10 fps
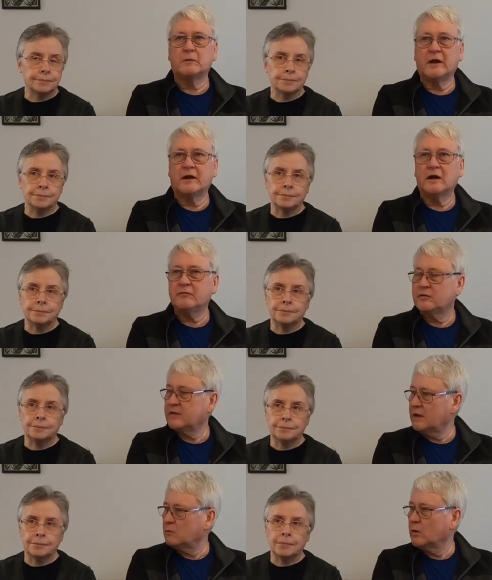Speaker 1: where we're going. After
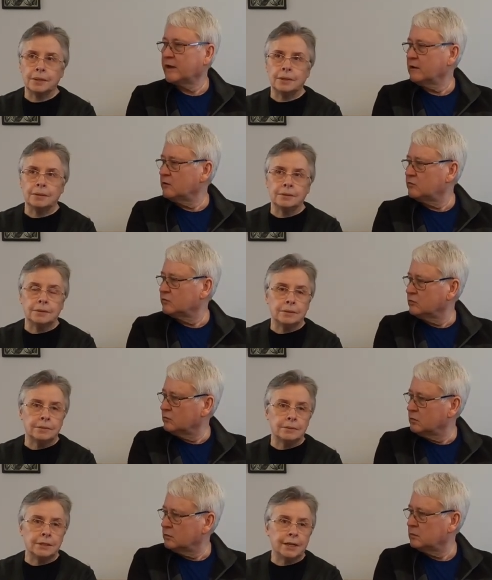that, we're going
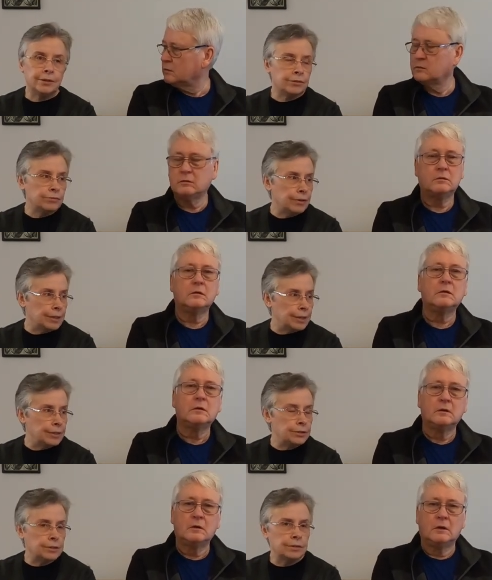to
Speaker 2: Caton Village,